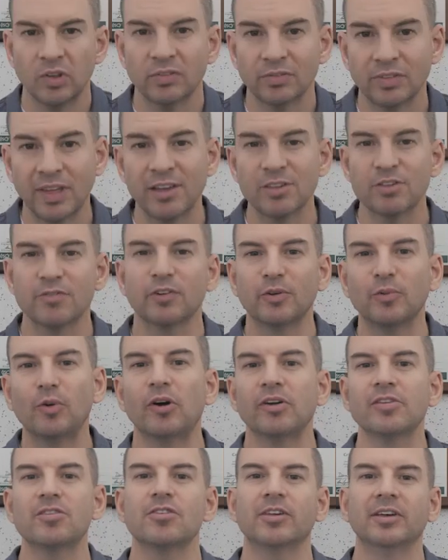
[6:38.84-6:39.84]
Thanks for
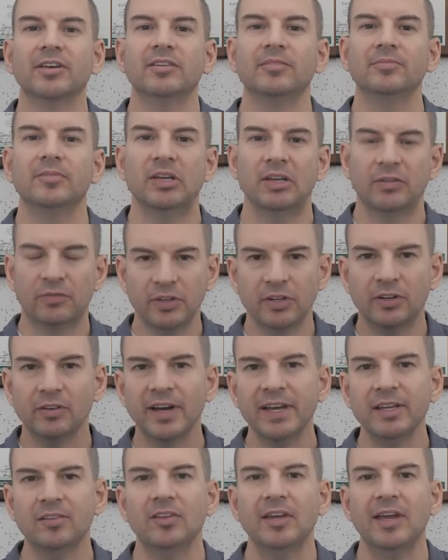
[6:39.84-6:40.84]
watching. If you'd
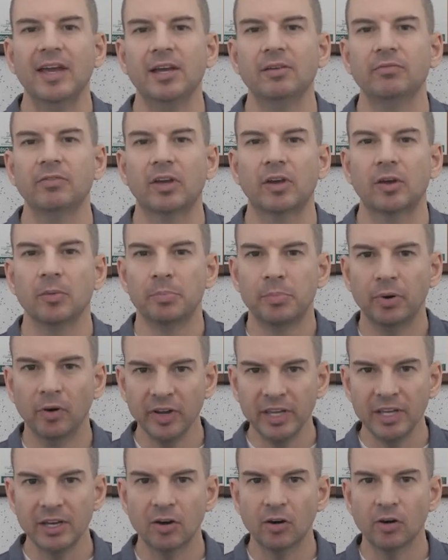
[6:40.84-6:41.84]
like to get the
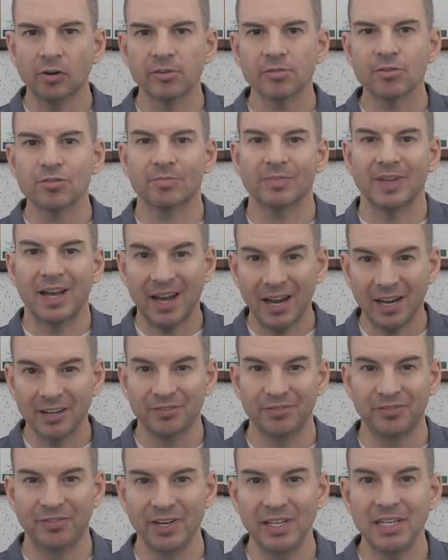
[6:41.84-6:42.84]
complete course
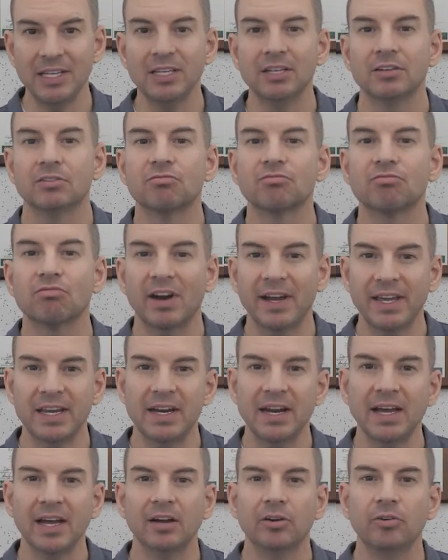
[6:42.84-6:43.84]
ad-free right
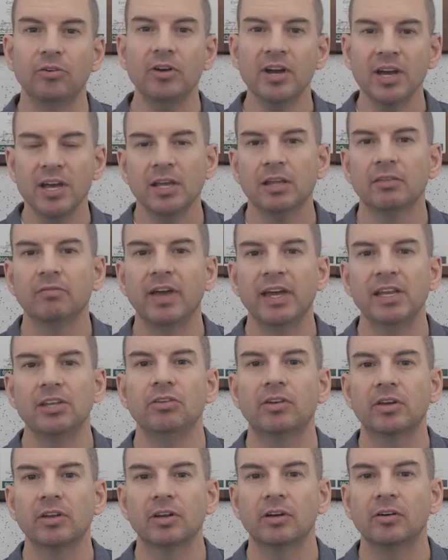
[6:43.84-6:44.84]
now, then
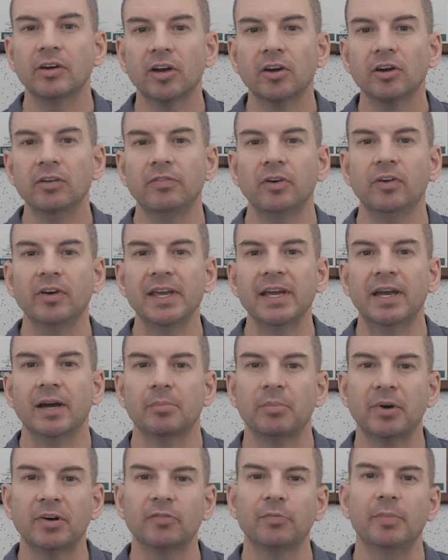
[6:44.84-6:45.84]
you can click on the link
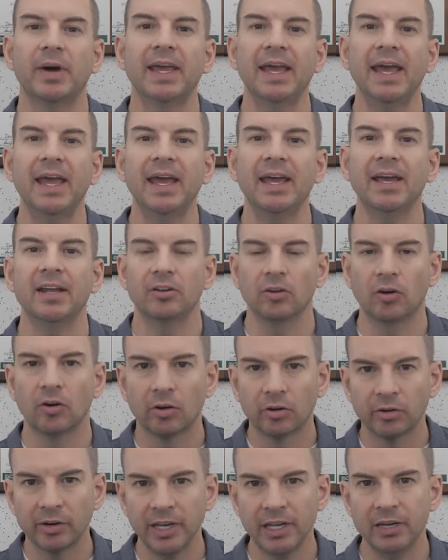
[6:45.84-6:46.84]
above my head
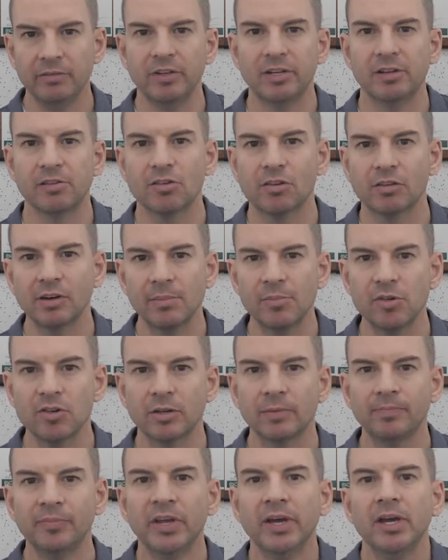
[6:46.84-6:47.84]
or in the
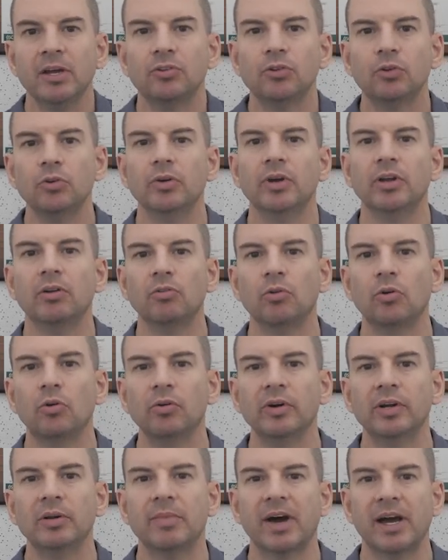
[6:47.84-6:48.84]
description to
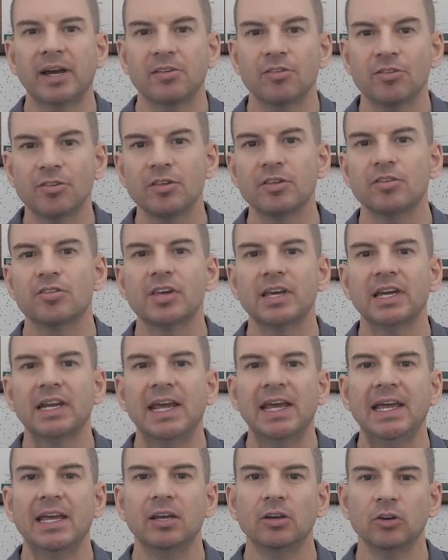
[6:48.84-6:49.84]
enroll in my
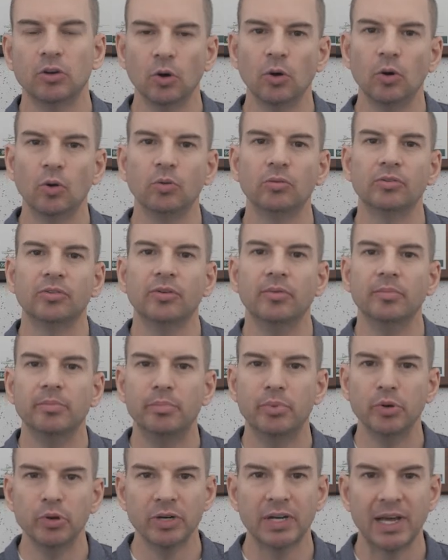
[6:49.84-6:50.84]
CCNA Gold
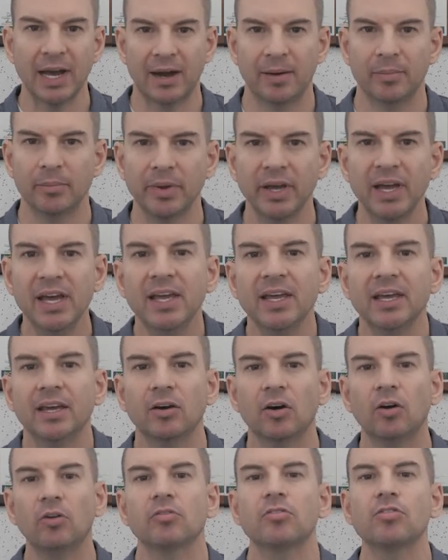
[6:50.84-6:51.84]
Bootcamp. It
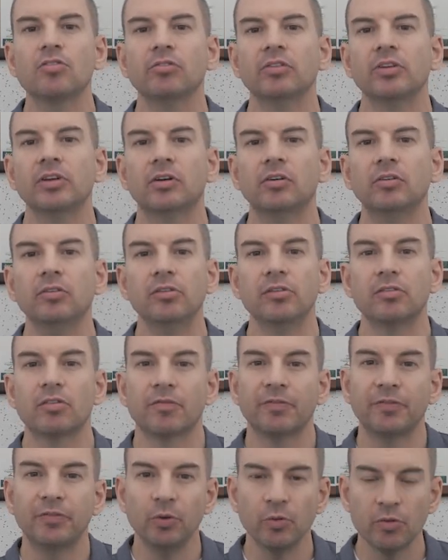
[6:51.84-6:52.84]
also includes
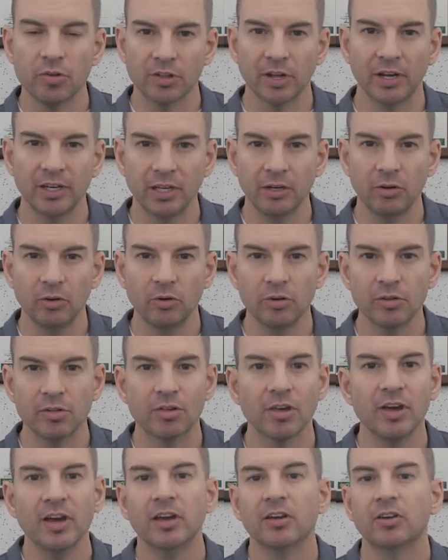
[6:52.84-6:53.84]
full study
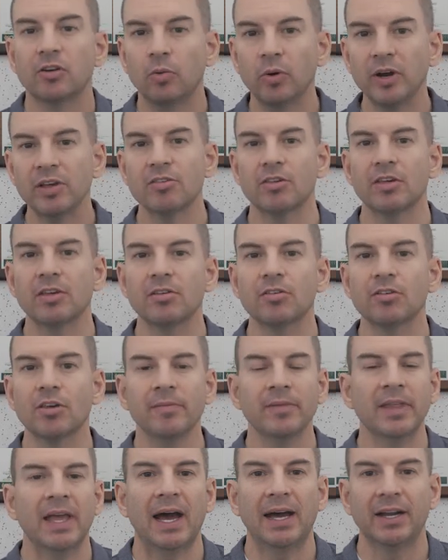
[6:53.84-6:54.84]
notes, quizzes,
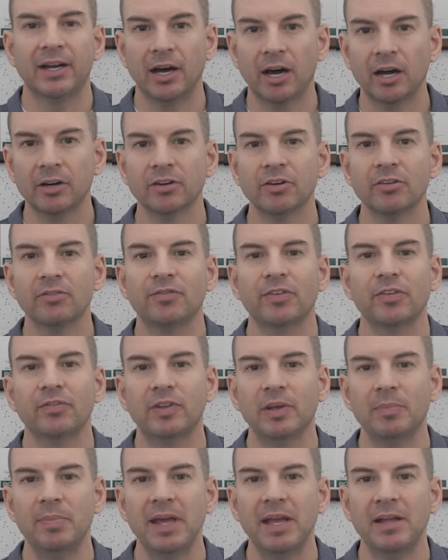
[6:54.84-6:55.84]
and
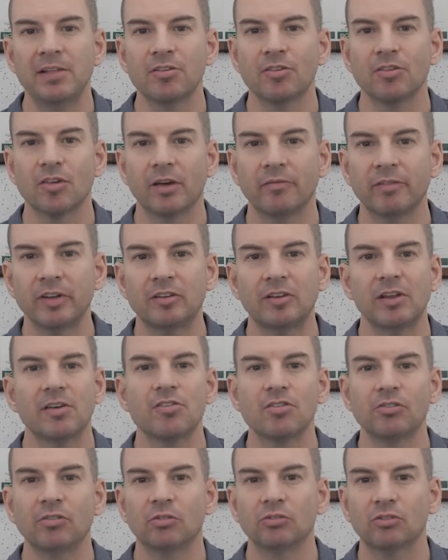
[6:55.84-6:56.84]
150 pages of
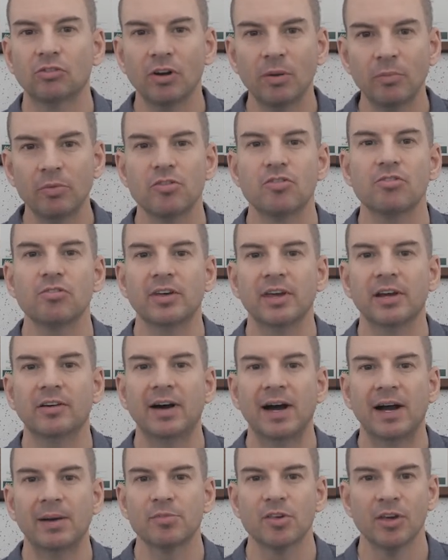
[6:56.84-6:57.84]
additional troubleshooting
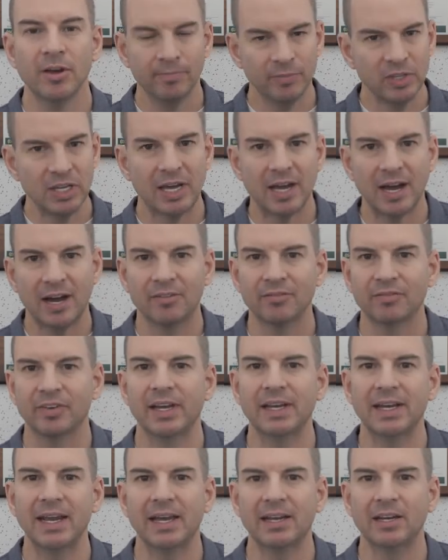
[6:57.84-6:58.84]
labs you can't
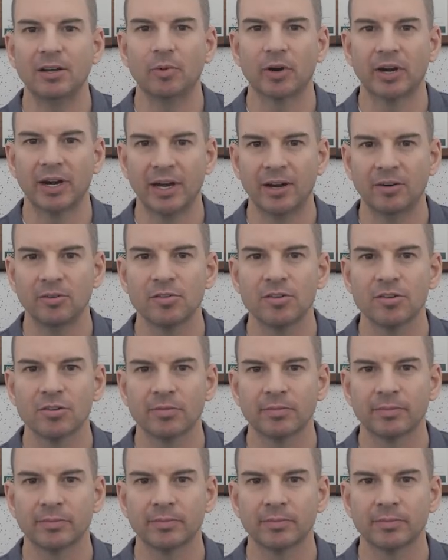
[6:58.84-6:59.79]
find anywhere else.